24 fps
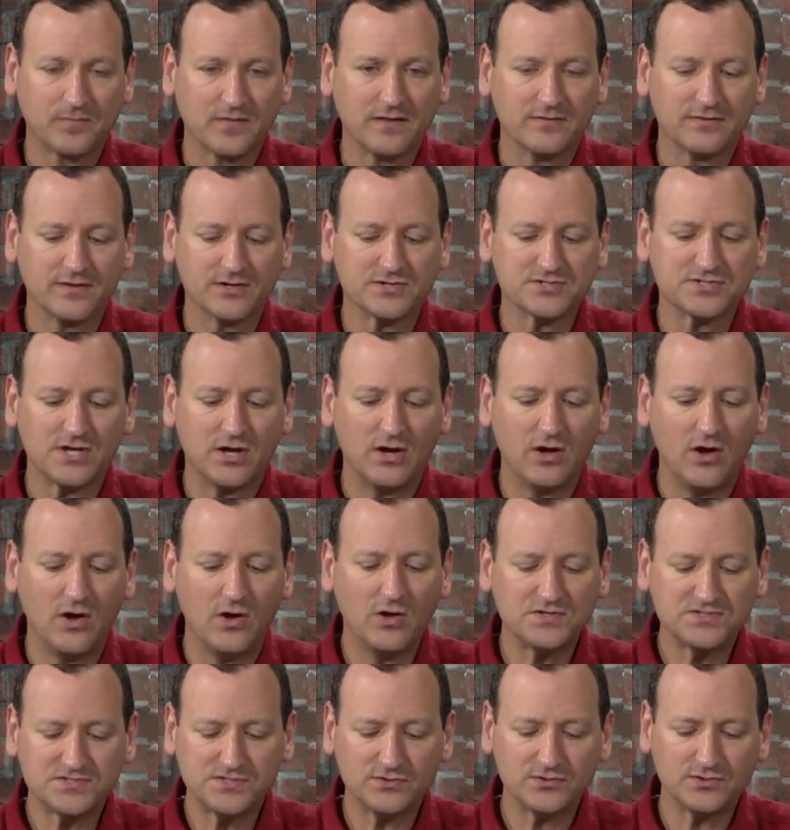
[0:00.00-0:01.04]
There's
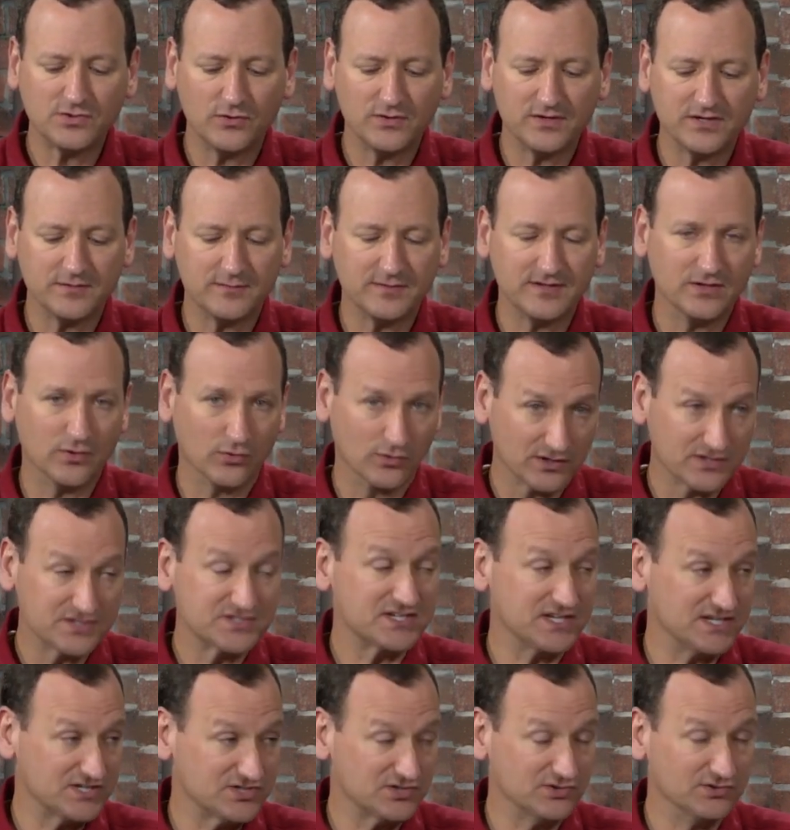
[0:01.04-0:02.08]
also going to be
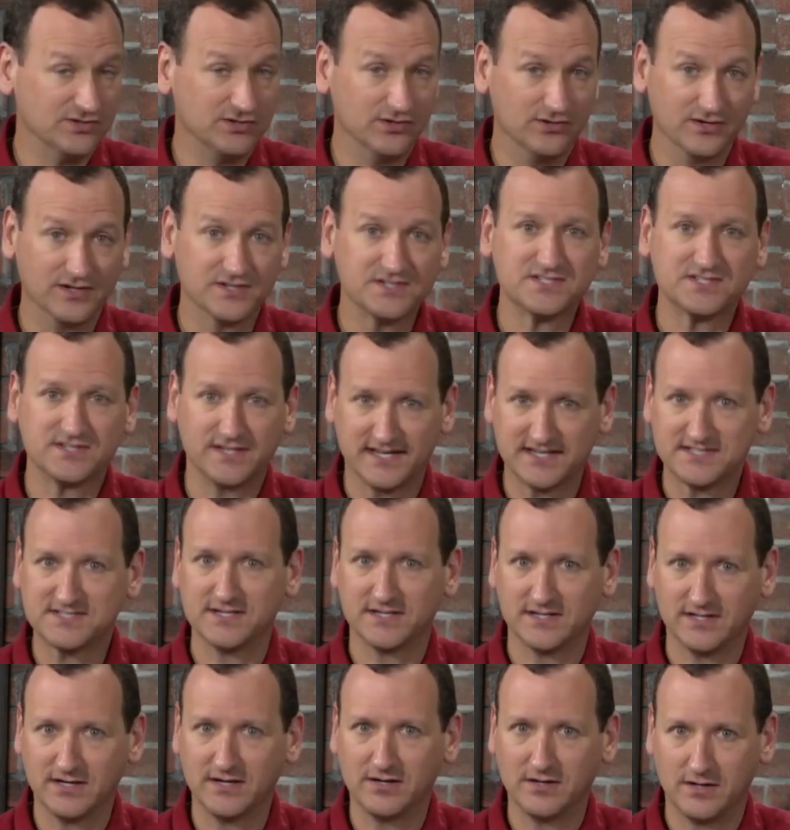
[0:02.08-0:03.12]
organizational units. That's
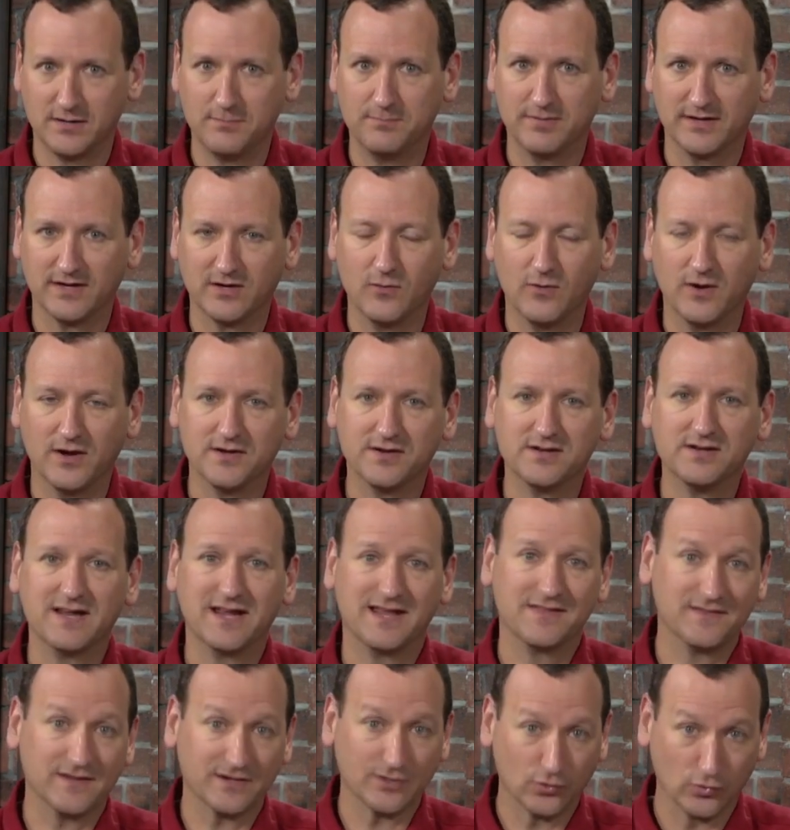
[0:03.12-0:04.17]
a big one.
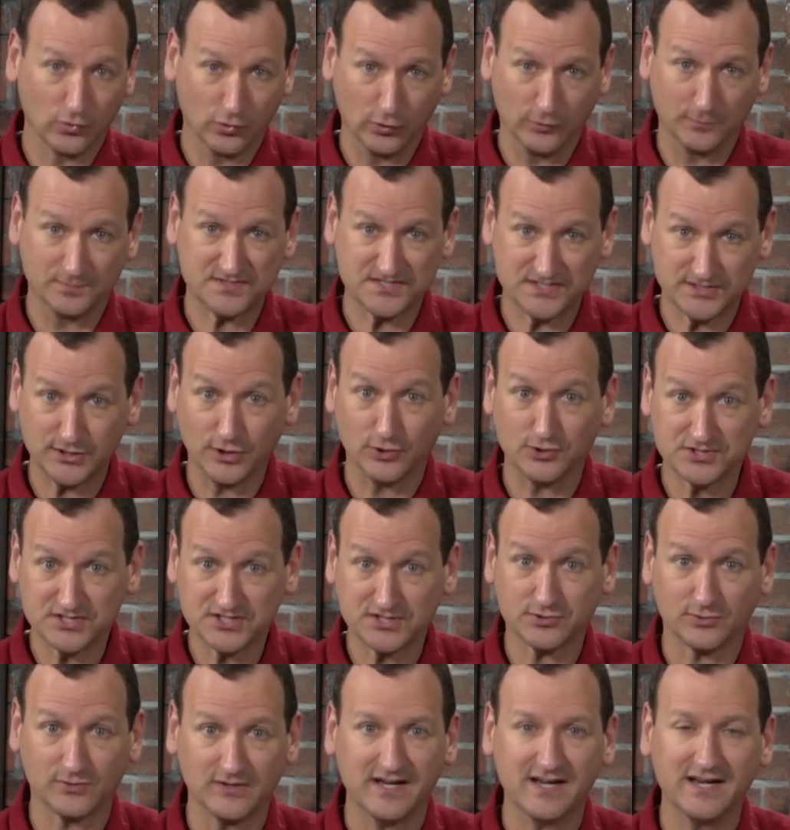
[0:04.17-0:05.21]
And then groups, those
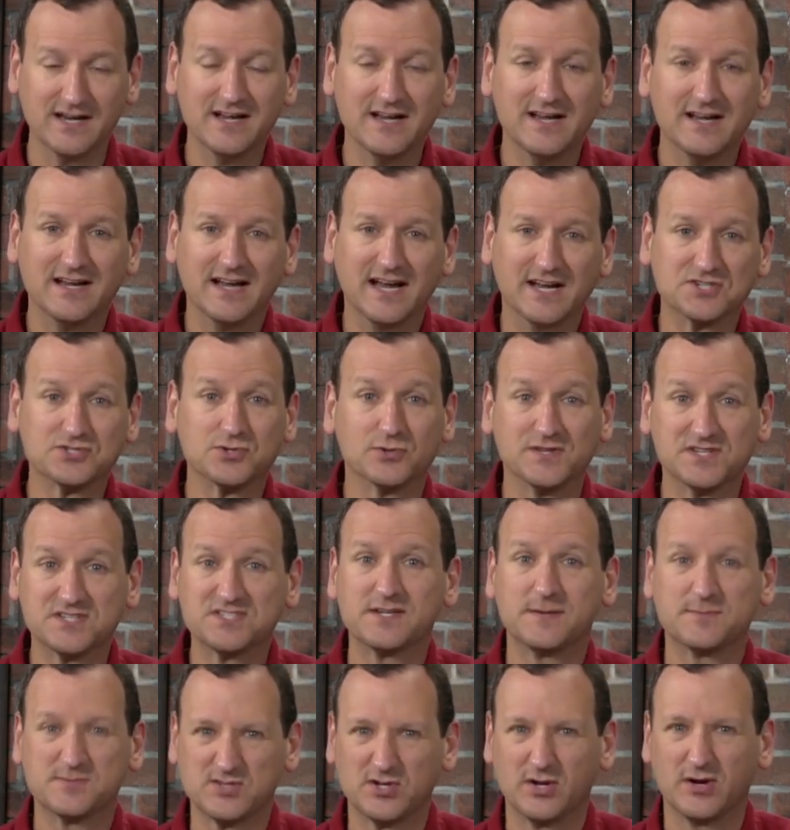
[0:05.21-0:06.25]
three. And so in this
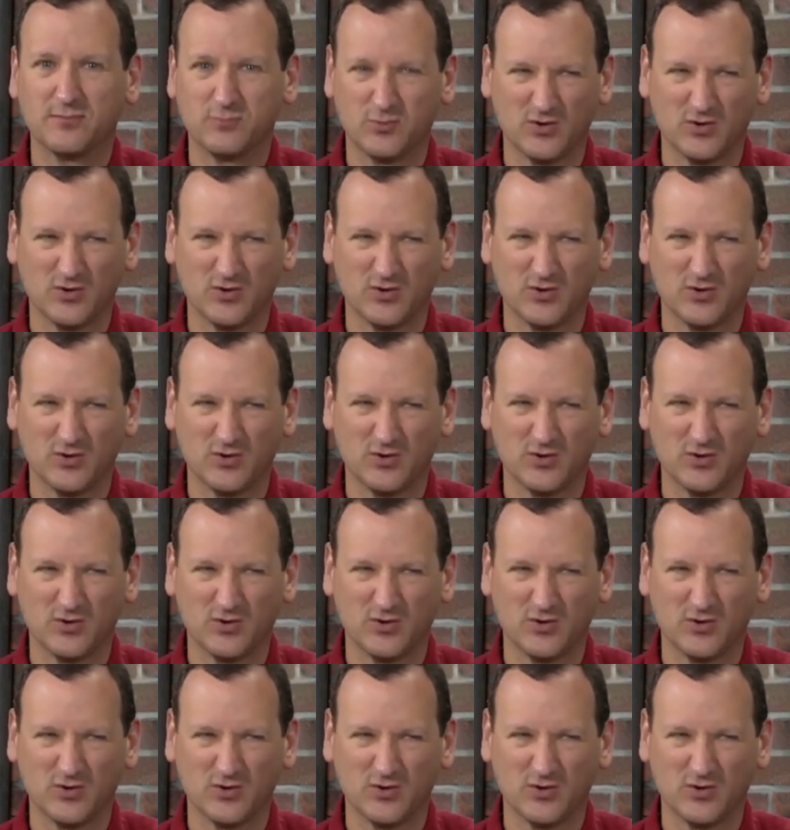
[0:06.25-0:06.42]
episode,